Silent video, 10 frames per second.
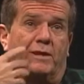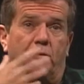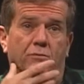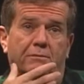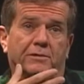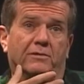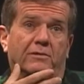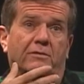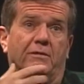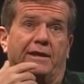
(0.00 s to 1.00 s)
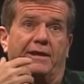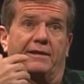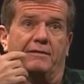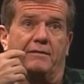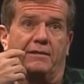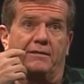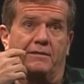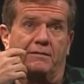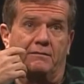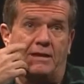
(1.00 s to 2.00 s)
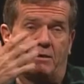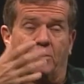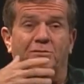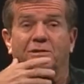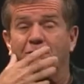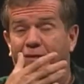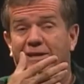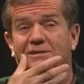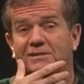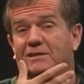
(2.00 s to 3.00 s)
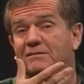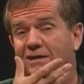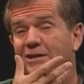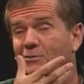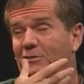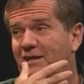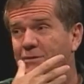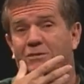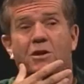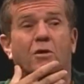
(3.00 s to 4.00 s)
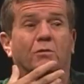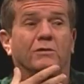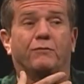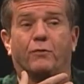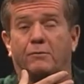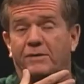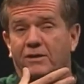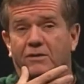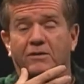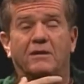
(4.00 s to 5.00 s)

I grew a beard, and not only was it funny to see a ten year old oh. kid with, with, a full beard,